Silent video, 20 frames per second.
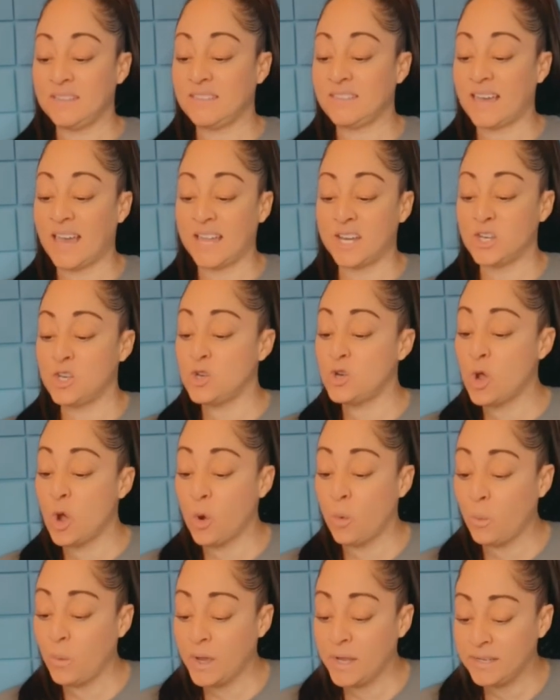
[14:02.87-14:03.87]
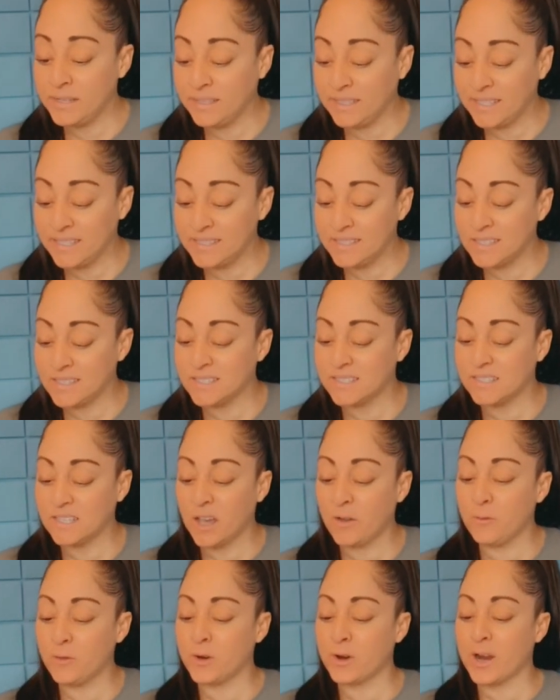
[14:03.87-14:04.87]
that no one can
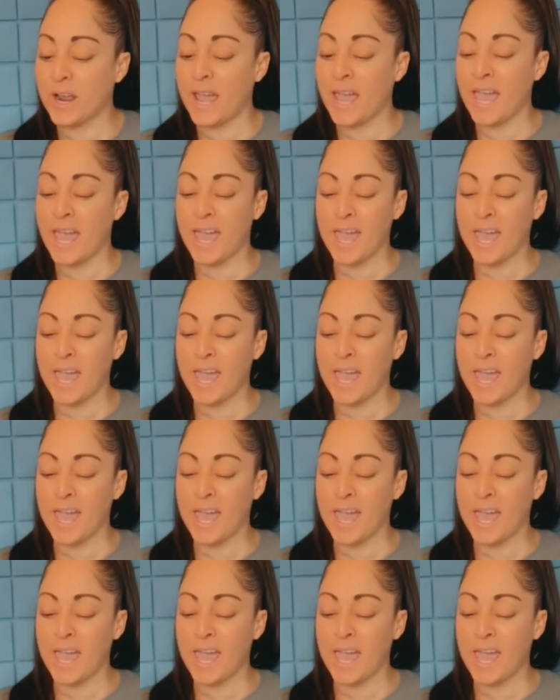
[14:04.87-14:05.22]
discover